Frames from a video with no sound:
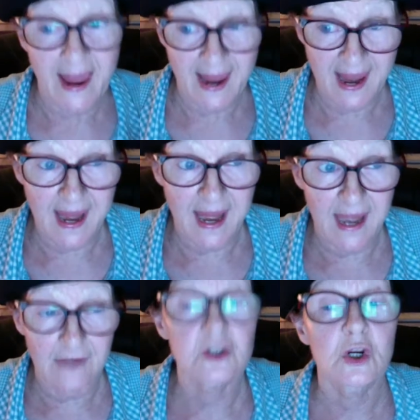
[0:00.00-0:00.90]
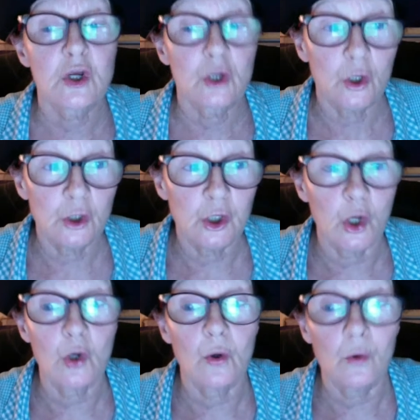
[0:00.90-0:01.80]
and
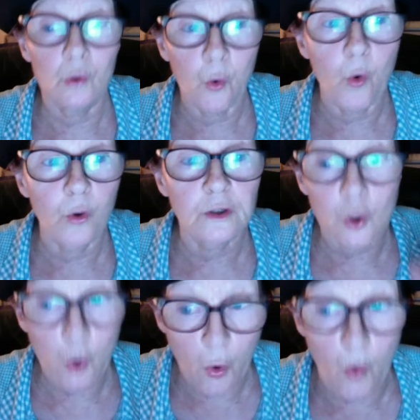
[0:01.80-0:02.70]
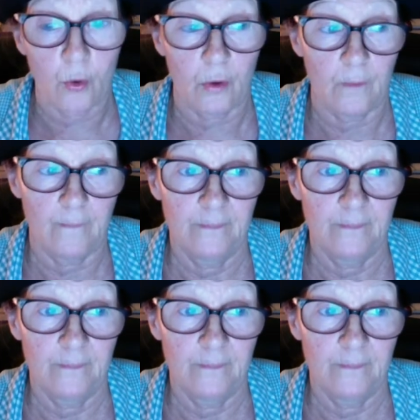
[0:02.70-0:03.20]
Lord Cook.